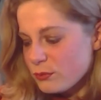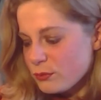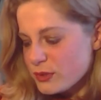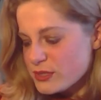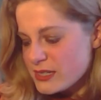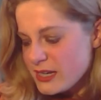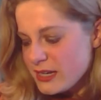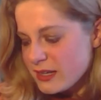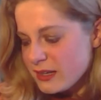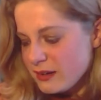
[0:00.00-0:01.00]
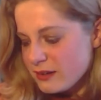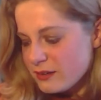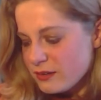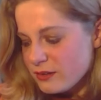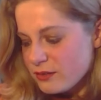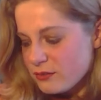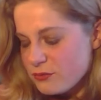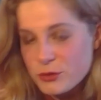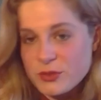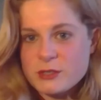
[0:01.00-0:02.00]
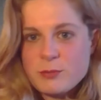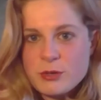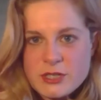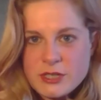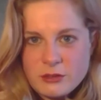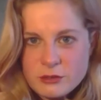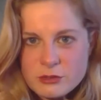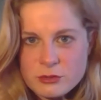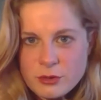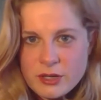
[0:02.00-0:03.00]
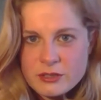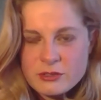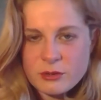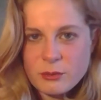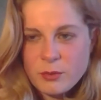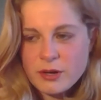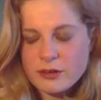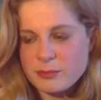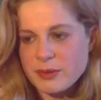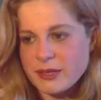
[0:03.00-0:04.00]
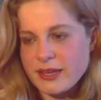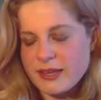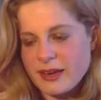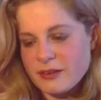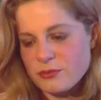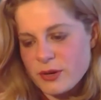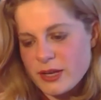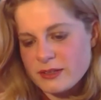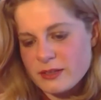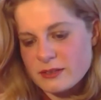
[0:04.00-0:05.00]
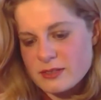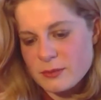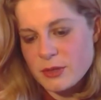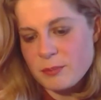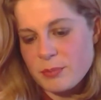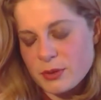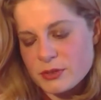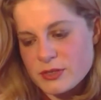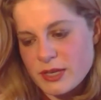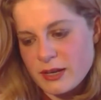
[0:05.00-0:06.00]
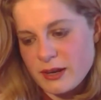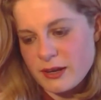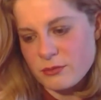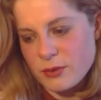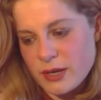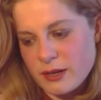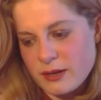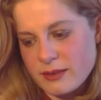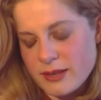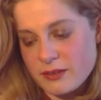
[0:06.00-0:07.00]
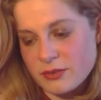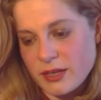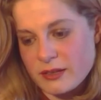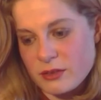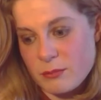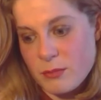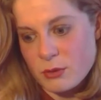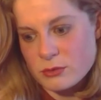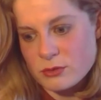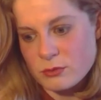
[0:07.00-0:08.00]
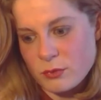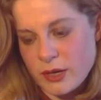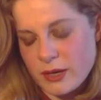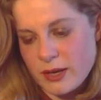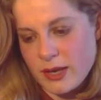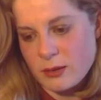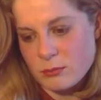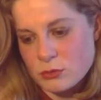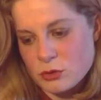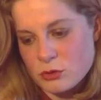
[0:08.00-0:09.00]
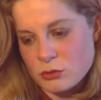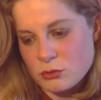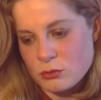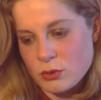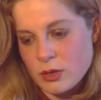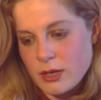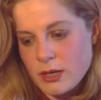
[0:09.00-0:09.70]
was needed for this particular story, so it worked. But like, I've read some of the books that I've read that I've liked the most when it came to